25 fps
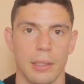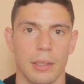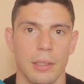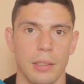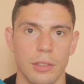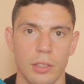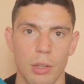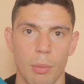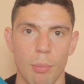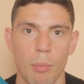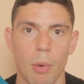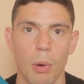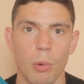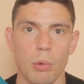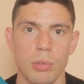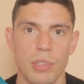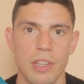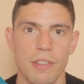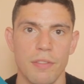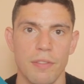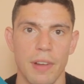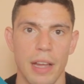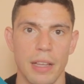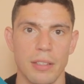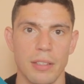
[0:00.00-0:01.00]
the
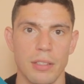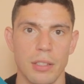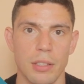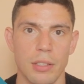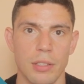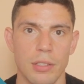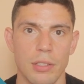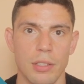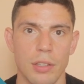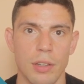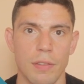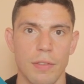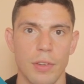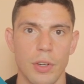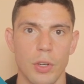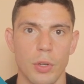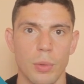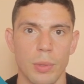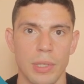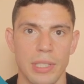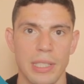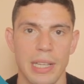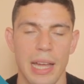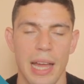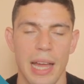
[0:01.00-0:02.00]
multifacets of
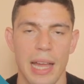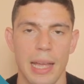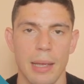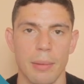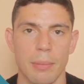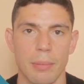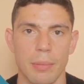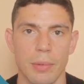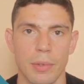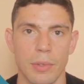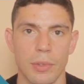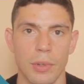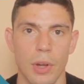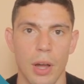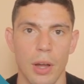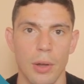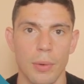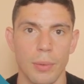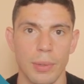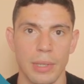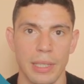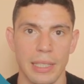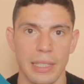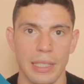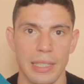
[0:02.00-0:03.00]
Inoue's game. Not
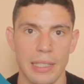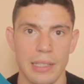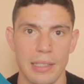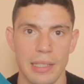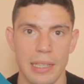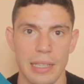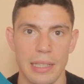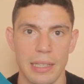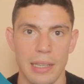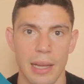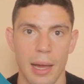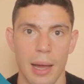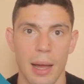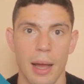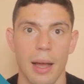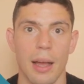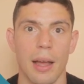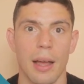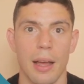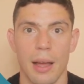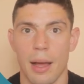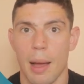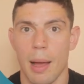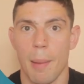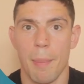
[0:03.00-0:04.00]
only is he
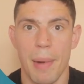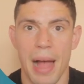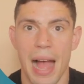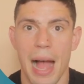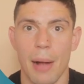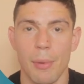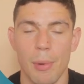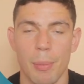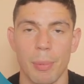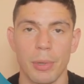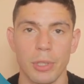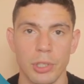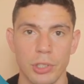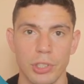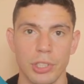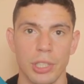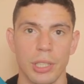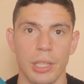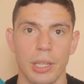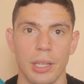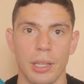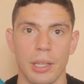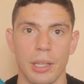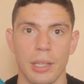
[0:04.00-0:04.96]
a power puncher,